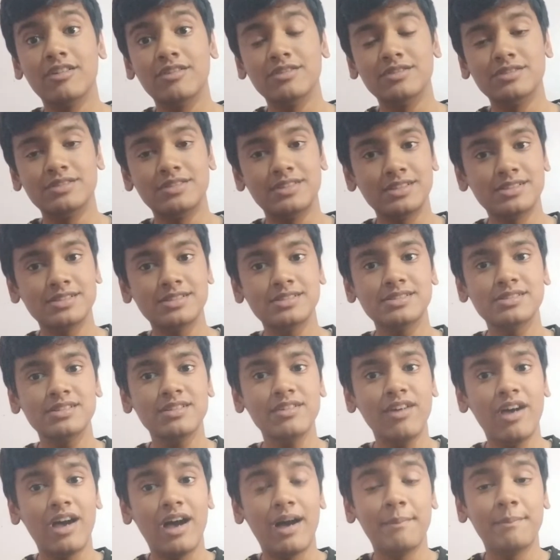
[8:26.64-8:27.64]
This is
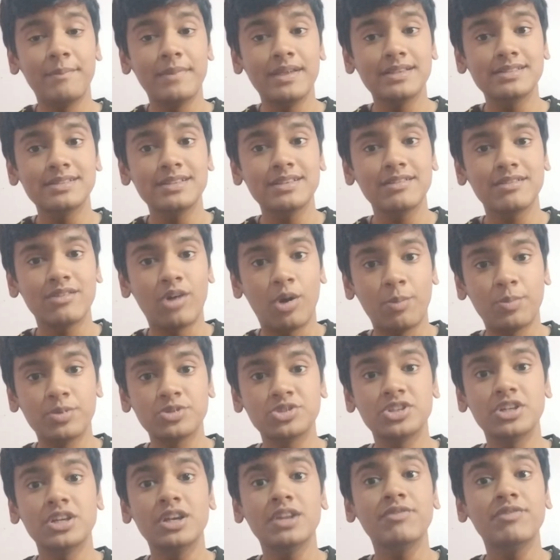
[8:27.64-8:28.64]
an amazing
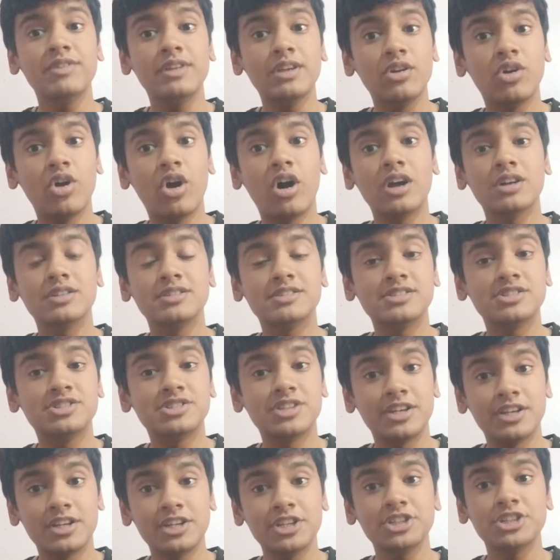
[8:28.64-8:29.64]
opportunity we got, this
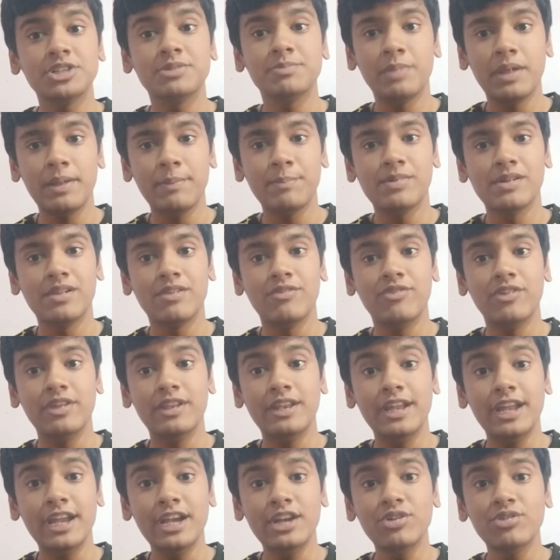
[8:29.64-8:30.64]
generation people. We
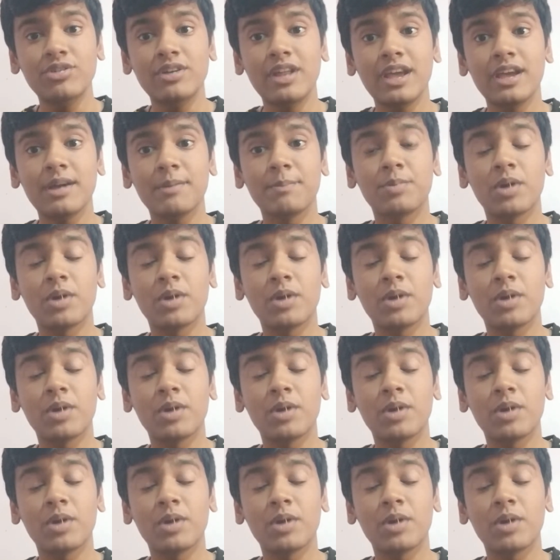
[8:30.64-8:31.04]
need to take